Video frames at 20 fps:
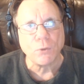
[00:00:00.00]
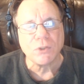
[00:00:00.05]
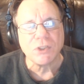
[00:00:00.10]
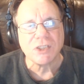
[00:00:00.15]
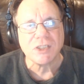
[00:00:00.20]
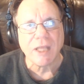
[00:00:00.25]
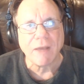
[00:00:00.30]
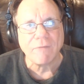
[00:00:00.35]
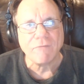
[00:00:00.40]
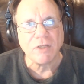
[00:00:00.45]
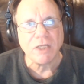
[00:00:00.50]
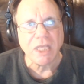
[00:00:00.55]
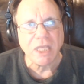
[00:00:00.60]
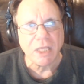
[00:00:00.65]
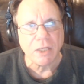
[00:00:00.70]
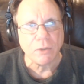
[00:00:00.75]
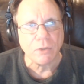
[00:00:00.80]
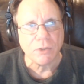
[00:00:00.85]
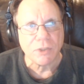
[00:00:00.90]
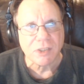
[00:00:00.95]
7
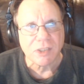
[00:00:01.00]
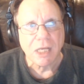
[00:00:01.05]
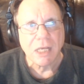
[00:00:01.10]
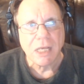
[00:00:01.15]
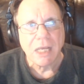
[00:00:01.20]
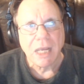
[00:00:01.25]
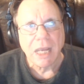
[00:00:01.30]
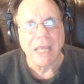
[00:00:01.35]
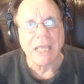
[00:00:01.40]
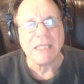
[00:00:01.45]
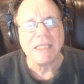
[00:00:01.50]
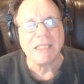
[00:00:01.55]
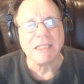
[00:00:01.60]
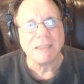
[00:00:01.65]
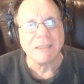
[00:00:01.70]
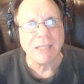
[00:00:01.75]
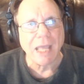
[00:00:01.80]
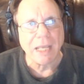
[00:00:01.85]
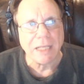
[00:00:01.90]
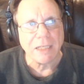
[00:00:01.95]
hitters in the
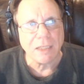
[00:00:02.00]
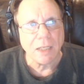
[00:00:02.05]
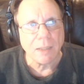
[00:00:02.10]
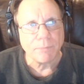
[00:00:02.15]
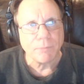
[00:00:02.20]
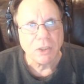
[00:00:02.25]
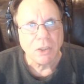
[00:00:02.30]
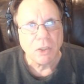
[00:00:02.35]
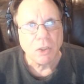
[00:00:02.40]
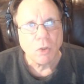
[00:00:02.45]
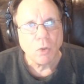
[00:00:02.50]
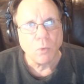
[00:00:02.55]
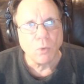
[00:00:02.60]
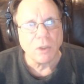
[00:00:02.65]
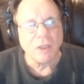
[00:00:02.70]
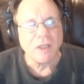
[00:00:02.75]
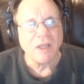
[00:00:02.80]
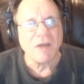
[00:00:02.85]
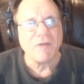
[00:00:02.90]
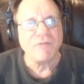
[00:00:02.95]
lineup will
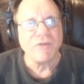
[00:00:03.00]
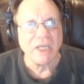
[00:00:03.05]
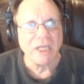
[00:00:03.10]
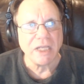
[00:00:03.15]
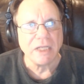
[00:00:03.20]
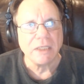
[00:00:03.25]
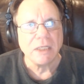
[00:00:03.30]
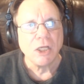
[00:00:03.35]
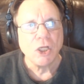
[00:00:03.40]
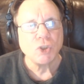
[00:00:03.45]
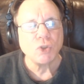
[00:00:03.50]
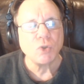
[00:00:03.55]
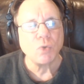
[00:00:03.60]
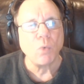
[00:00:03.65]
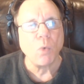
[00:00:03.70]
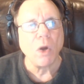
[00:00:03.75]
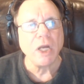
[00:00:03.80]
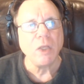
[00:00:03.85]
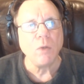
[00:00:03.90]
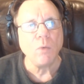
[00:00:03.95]
have hit
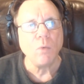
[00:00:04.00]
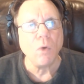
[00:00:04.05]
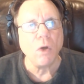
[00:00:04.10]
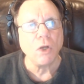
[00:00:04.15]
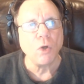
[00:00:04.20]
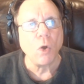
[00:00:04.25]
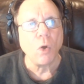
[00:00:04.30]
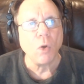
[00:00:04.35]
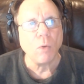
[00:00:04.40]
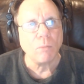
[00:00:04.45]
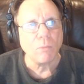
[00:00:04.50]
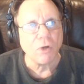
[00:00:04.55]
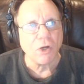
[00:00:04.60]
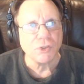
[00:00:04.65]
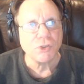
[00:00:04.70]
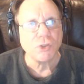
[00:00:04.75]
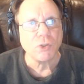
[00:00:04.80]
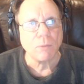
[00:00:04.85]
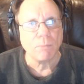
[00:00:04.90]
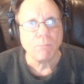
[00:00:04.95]
21 home runs or
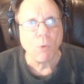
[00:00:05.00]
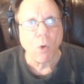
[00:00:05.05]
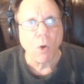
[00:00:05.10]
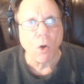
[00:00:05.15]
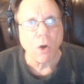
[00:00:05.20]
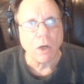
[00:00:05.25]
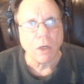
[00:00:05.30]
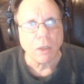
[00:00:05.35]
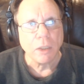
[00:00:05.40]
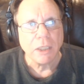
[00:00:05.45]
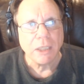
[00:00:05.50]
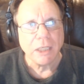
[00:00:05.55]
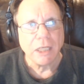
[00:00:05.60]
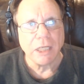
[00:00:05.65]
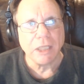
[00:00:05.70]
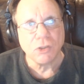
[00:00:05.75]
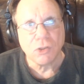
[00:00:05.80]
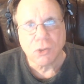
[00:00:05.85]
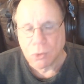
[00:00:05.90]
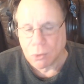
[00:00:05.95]
more in
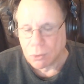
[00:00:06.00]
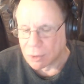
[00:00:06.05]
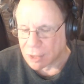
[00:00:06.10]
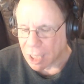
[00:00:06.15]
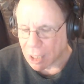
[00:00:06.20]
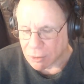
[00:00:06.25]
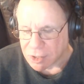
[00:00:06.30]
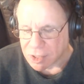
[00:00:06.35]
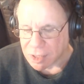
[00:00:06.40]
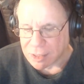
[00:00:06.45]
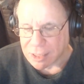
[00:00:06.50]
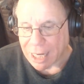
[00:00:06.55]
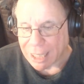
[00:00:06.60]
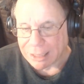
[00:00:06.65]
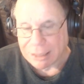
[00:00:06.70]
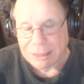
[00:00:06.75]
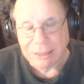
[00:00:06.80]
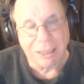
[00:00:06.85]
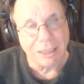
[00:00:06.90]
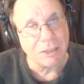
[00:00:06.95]

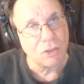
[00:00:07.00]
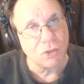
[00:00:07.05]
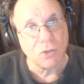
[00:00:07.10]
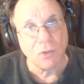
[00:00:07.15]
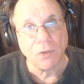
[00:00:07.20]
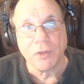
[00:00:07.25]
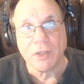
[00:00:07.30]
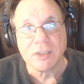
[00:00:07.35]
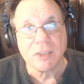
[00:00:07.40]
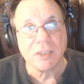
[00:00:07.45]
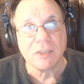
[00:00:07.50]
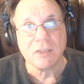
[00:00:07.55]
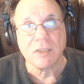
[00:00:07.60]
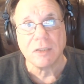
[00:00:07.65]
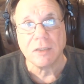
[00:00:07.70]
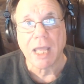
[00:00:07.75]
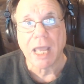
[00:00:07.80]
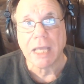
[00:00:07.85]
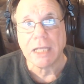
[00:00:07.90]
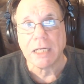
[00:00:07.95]
2019. So this is a
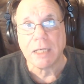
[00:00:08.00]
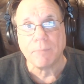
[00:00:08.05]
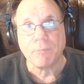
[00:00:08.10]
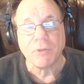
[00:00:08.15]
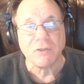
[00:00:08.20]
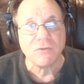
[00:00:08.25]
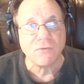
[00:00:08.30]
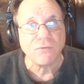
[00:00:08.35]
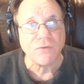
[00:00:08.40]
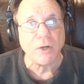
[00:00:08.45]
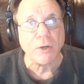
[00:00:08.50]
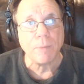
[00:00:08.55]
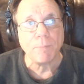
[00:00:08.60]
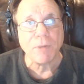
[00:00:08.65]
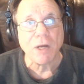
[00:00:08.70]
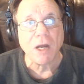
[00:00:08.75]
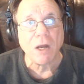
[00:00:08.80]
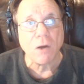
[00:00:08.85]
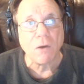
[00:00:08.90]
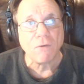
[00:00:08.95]
lineup that's very
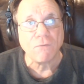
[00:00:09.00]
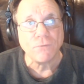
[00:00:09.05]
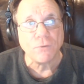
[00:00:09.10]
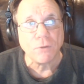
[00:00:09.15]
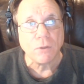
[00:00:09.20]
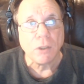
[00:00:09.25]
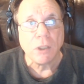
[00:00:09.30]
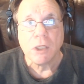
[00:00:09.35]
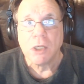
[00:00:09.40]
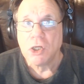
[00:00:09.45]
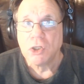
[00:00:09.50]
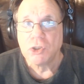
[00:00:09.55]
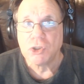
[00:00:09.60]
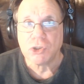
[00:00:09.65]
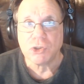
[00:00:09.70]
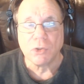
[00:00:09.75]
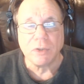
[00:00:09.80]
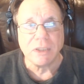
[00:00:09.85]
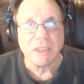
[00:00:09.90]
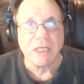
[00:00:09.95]
powerful,
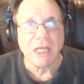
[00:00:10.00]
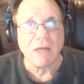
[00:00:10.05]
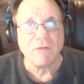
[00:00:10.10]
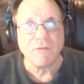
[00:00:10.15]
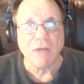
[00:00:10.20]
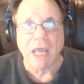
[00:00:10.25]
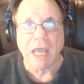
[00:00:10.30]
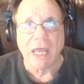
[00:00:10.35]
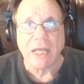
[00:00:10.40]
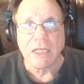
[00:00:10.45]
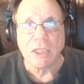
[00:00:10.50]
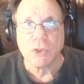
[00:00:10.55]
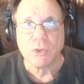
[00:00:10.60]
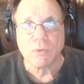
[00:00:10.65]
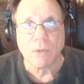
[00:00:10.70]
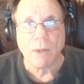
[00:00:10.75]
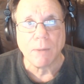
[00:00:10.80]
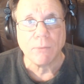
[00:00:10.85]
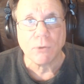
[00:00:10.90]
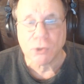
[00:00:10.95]
shouldn't have any
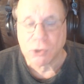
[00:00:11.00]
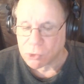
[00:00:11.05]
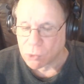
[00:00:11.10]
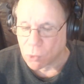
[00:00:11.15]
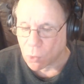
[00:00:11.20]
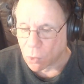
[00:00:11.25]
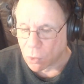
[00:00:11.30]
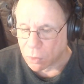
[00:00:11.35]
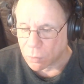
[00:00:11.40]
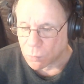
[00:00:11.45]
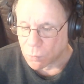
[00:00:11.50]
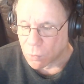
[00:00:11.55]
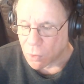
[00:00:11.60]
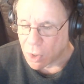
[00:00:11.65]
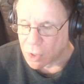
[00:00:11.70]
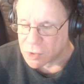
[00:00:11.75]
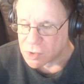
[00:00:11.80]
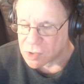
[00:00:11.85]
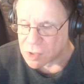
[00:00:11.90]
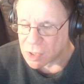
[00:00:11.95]
trouble scoring
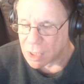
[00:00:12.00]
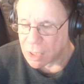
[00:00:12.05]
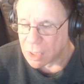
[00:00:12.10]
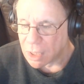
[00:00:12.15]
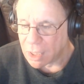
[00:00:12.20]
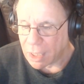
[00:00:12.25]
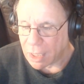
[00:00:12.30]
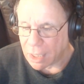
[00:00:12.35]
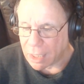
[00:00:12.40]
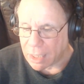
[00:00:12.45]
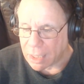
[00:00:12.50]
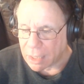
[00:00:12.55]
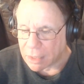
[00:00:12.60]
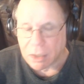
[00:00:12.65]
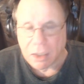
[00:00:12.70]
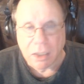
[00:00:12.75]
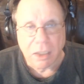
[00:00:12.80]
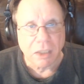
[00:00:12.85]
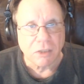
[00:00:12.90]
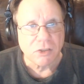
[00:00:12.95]
runs, and
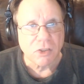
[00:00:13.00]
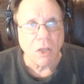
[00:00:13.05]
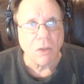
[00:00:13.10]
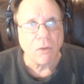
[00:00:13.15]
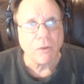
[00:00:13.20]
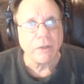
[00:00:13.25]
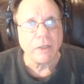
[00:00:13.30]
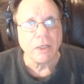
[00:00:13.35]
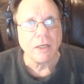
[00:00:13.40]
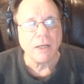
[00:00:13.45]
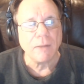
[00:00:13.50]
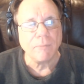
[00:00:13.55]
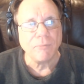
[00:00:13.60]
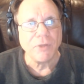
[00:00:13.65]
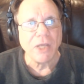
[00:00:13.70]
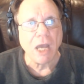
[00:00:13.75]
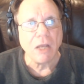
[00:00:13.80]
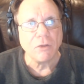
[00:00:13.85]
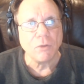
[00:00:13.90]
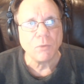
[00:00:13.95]
it's all going to come down
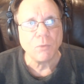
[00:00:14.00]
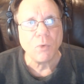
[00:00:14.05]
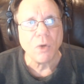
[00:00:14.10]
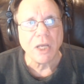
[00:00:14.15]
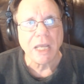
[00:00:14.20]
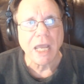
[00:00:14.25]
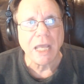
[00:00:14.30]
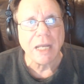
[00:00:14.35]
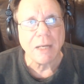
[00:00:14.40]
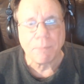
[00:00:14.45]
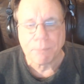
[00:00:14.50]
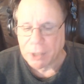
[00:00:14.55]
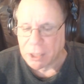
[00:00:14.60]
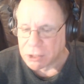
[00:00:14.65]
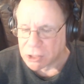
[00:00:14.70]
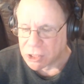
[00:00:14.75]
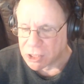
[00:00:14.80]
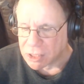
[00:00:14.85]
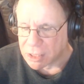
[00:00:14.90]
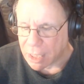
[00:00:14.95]
to what kind of pitching
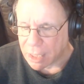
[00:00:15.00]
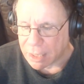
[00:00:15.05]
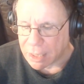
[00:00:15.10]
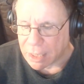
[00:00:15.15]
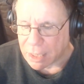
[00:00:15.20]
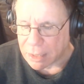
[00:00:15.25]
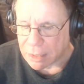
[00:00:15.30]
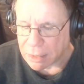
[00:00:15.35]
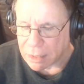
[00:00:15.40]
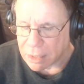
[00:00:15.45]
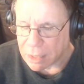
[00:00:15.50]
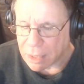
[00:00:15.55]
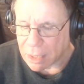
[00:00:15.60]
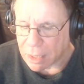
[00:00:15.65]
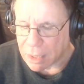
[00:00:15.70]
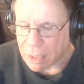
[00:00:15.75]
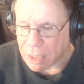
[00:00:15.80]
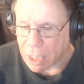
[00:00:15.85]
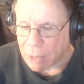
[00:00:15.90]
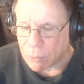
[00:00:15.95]
they get.
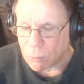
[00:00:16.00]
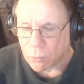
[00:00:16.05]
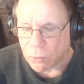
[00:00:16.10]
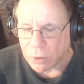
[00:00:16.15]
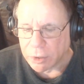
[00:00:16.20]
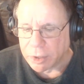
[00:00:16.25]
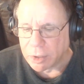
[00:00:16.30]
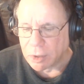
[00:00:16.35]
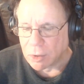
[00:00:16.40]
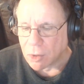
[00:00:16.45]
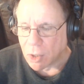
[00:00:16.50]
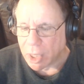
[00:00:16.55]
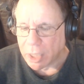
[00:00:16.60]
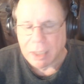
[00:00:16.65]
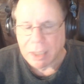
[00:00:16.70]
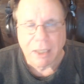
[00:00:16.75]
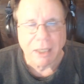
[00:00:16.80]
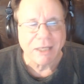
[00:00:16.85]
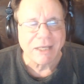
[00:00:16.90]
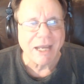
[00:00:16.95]
I really like
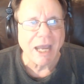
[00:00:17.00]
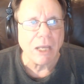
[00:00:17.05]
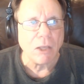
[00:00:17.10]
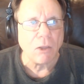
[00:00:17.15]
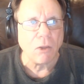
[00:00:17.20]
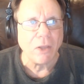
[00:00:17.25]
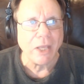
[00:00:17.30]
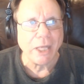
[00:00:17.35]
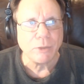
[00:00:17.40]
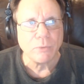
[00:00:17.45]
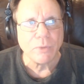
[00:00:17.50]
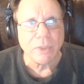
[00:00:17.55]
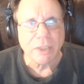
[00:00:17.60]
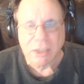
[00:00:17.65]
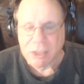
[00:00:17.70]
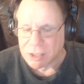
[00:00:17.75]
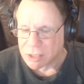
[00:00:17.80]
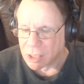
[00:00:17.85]
Kyle Hendricks.